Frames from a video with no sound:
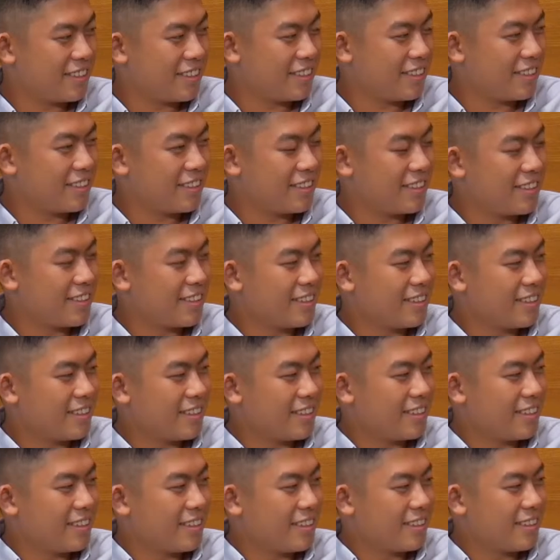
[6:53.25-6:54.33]

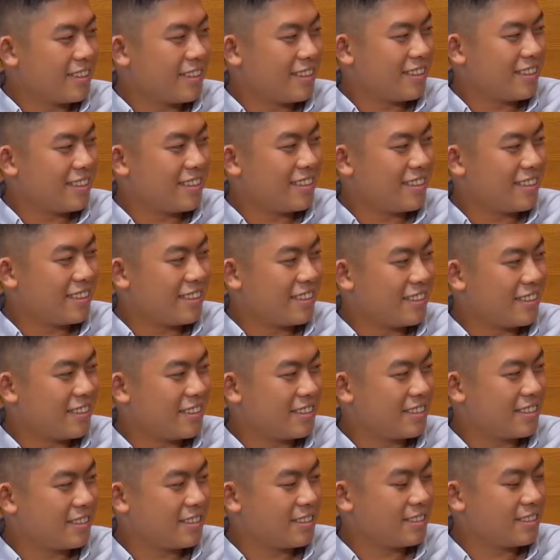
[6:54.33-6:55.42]

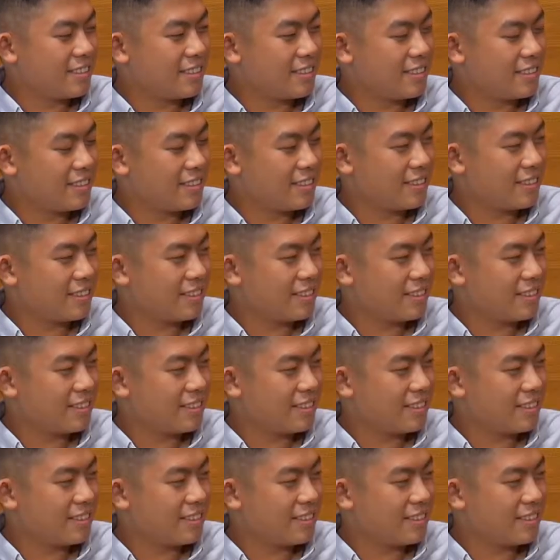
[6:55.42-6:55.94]
[no speech]